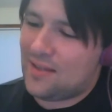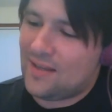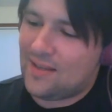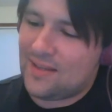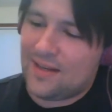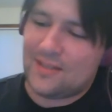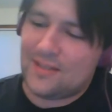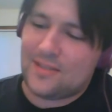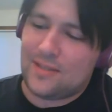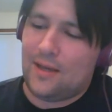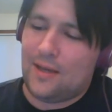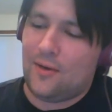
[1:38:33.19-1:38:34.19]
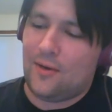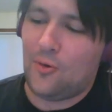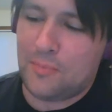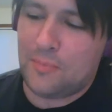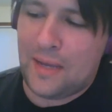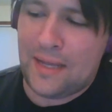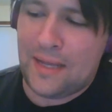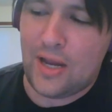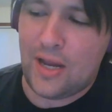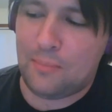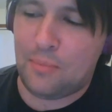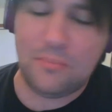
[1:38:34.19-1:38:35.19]
that it's Old Man
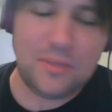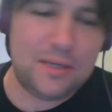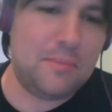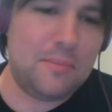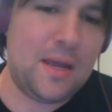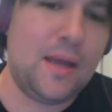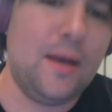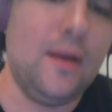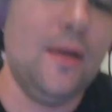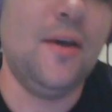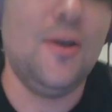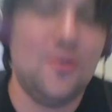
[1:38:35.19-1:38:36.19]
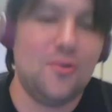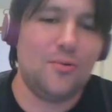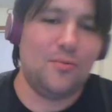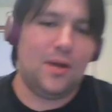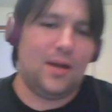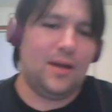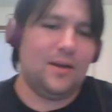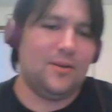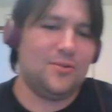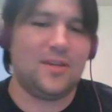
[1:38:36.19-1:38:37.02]
Jack Pumpkin Man who's